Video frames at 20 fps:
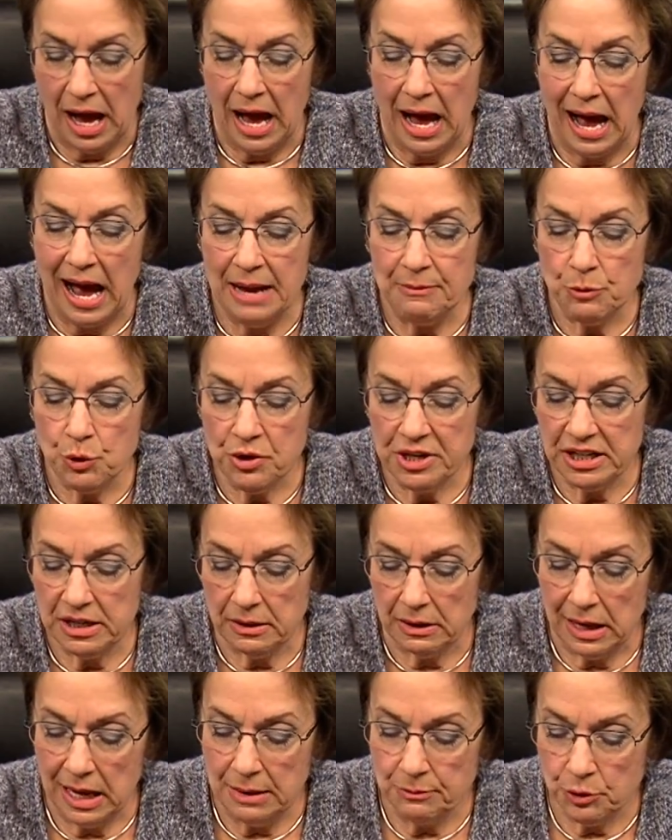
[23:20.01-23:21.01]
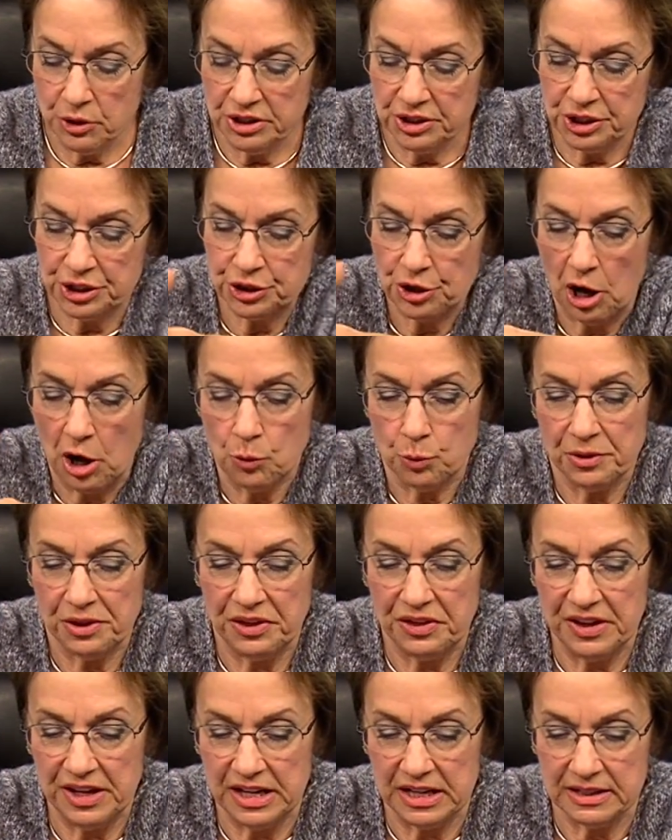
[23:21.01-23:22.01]
I'm going to start with
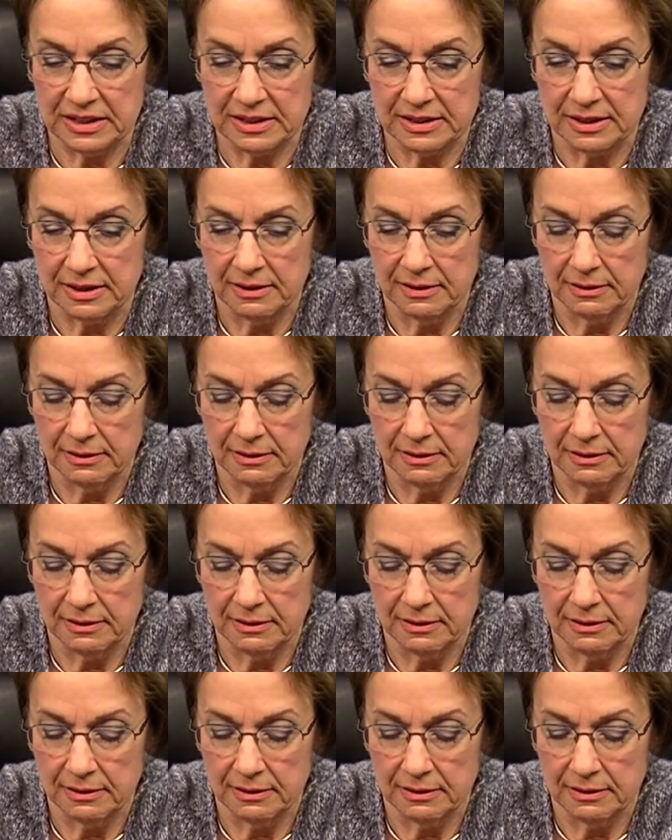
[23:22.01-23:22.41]
this